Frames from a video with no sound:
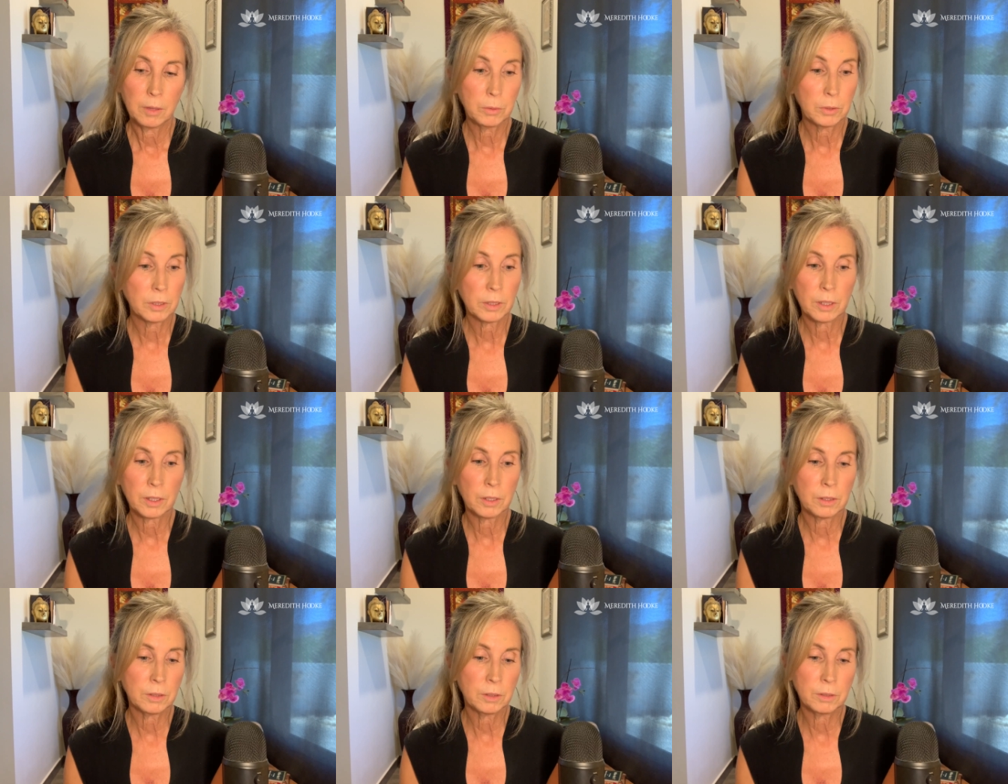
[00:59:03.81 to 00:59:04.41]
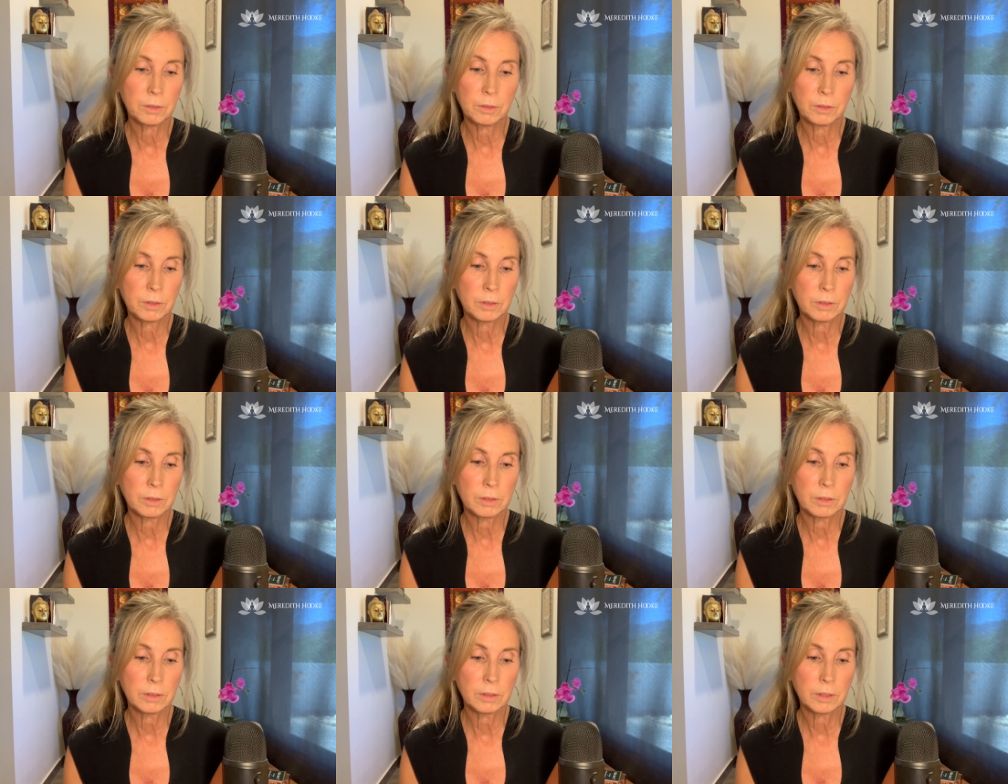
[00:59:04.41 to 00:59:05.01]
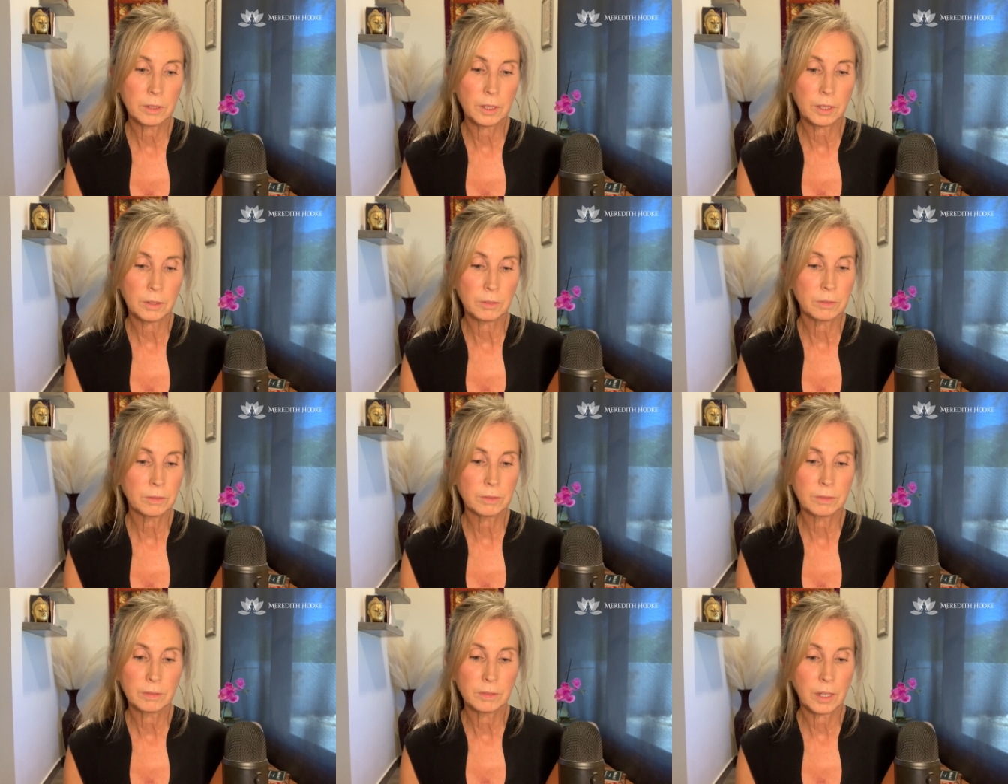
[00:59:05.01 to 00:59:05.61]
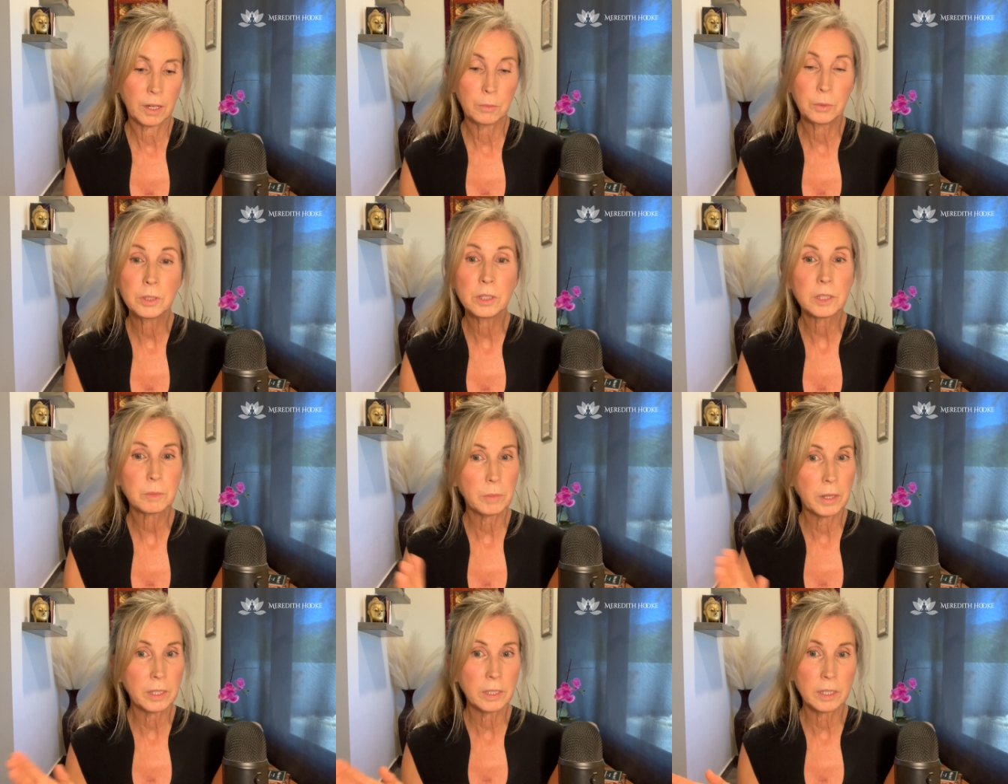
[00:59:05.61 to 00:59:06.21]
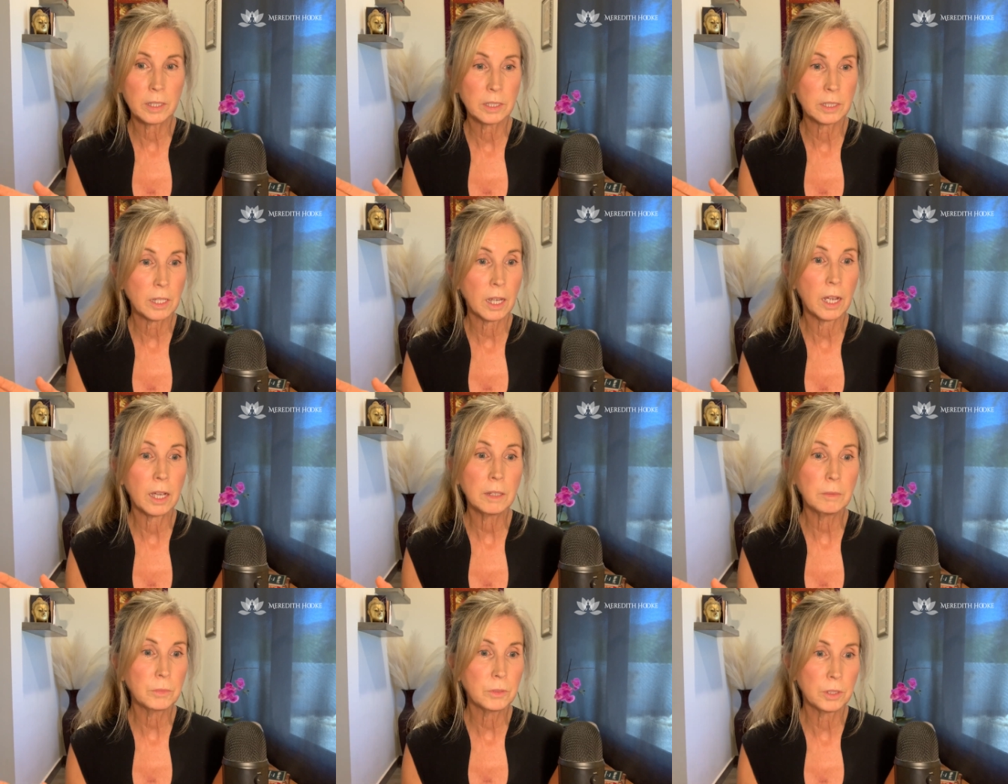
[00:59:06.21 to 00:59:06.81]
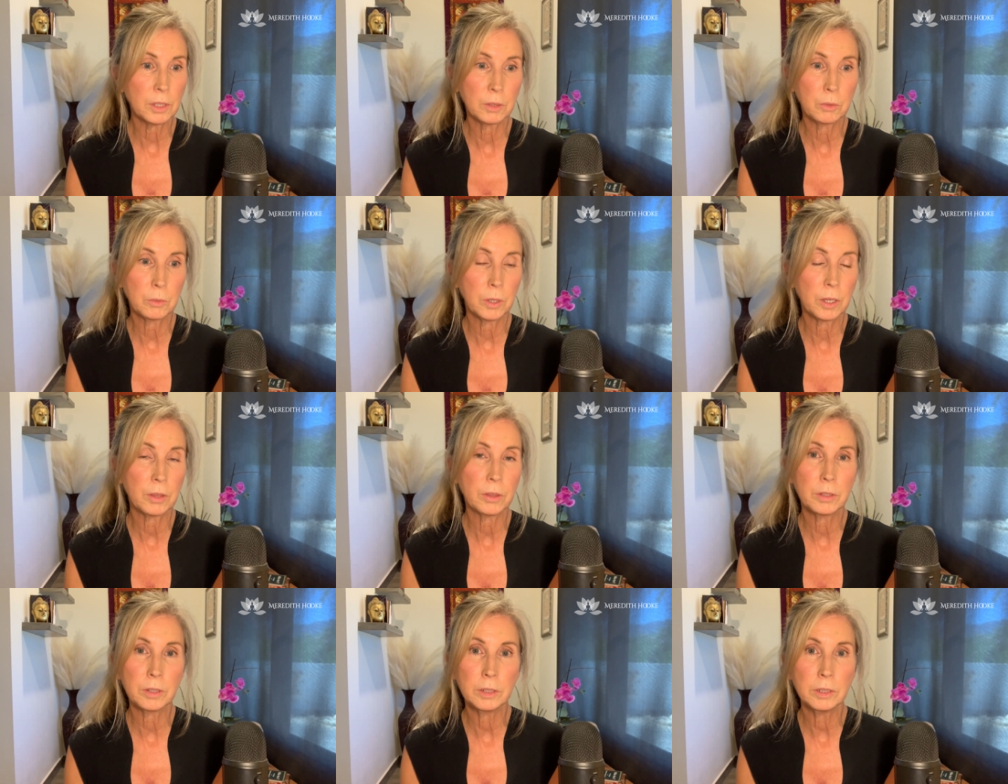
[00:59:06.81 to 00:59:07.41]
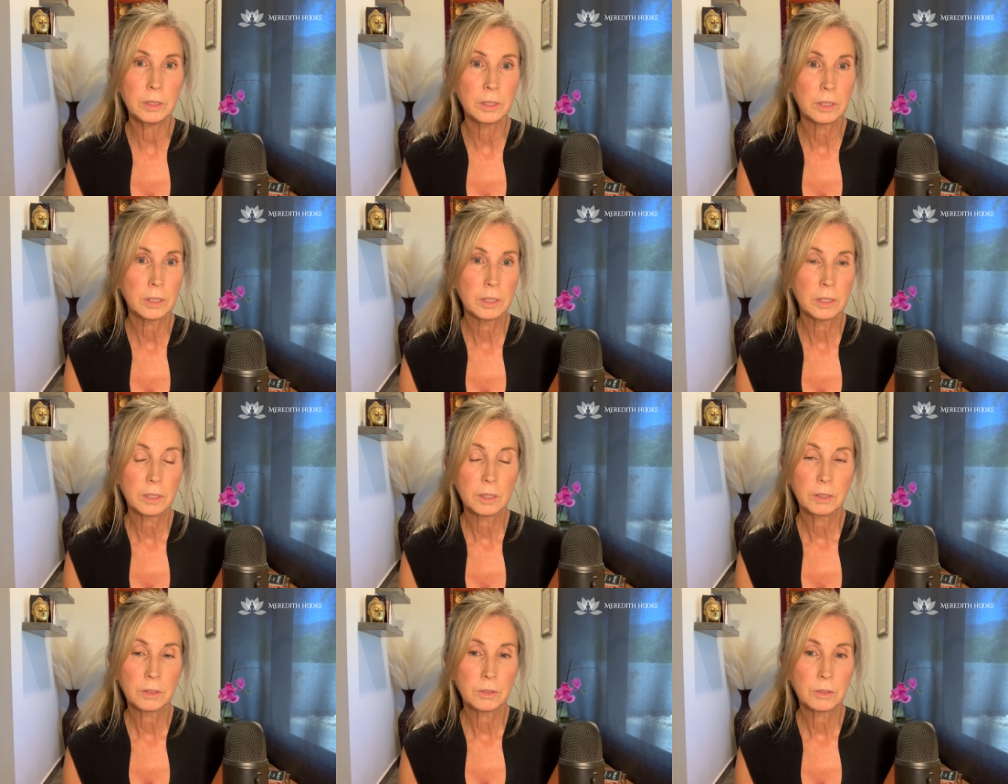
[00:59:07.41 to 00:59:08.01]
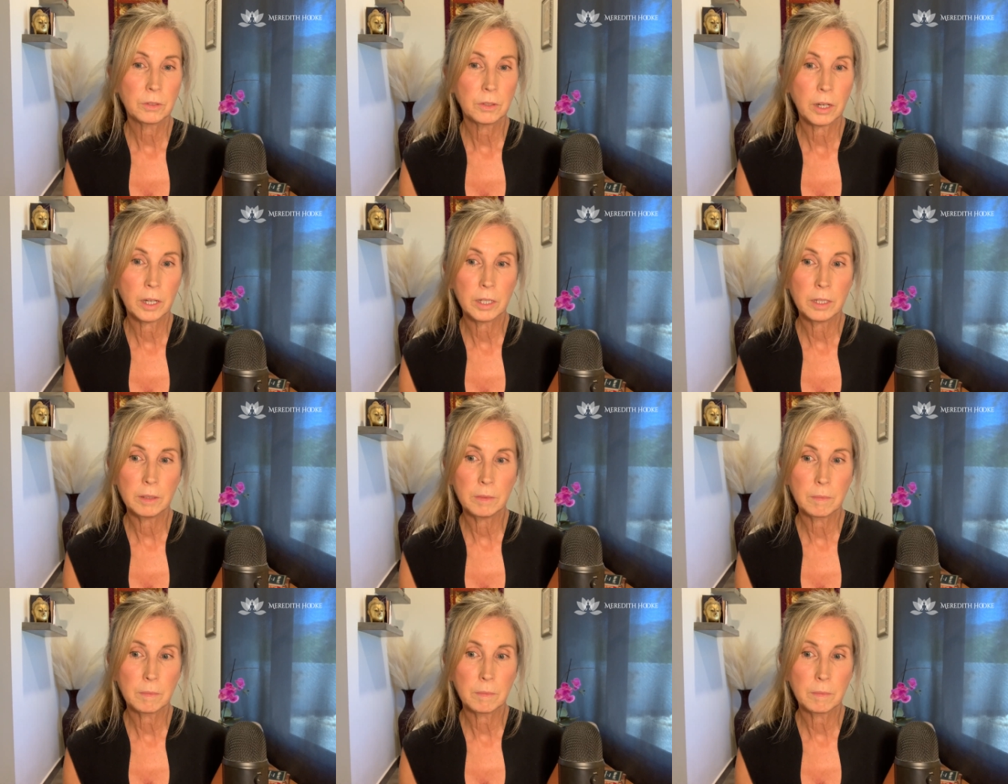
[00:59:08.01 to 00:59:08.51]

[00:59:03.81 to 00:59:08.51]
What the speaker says: go, I wouldn't spend any time really with her, right?